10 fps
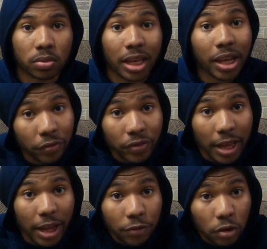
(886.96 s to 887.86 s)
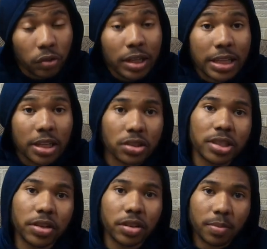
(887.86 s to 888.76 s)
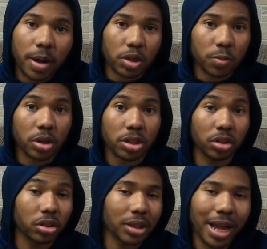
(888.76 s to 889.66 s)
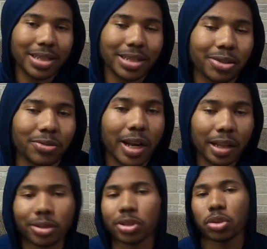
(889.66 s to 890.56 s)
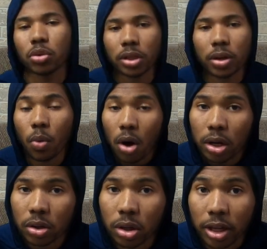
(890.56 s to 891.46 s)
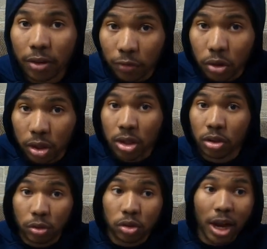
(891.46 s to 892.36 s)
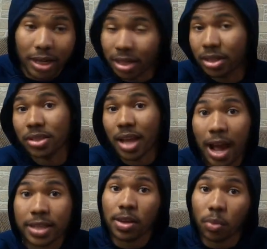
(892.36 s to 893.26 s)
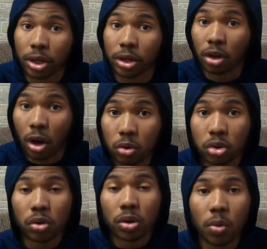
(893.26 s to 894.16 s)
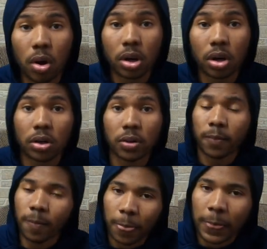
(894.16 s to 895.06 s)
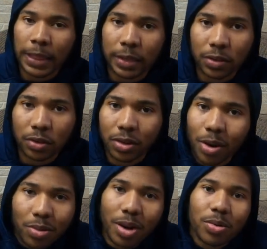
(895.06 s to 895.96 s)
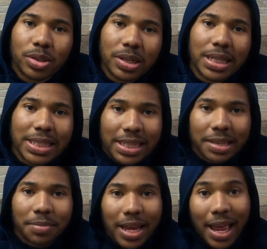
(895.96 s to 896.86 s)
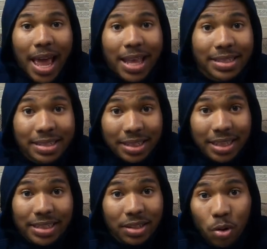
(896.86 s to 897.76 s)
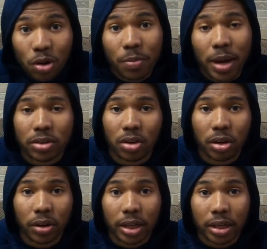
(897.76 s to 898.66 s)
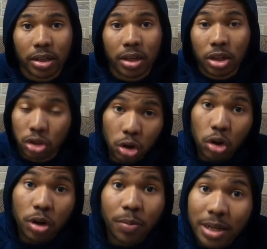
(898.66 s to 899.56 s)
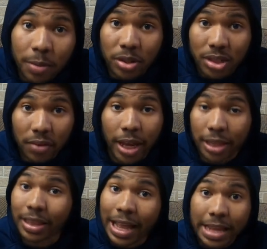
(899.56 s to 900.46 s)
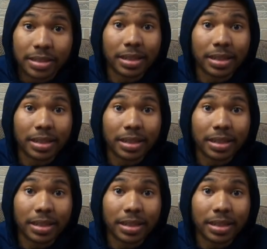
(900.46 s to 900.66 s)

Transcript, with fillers: If, if you're really serious about sports and you're not just a regular student walking on, if you're, you're trying to decide somewhere to go so you can walk on, don't go to a team that has six quarterbacks already. because you're going to be number seven, and that's a